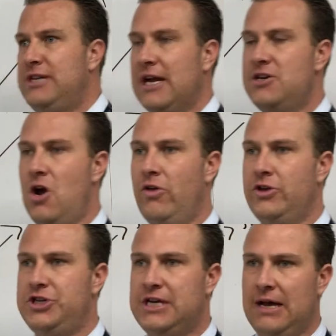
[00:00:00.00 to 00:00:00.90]

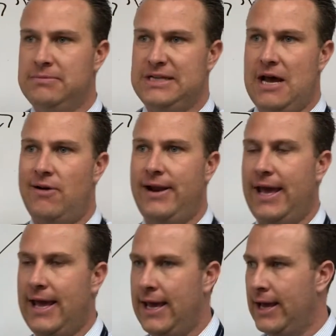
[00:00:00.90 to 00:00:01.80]
technology comes out
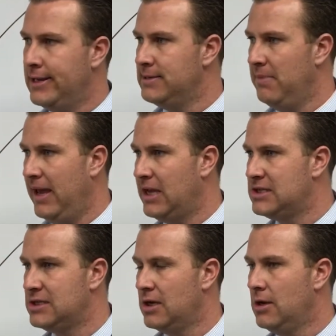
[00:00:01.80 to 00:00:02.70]
and
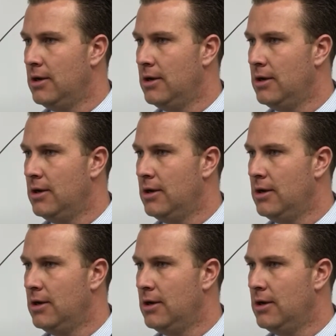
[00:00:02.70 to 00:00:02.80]
makes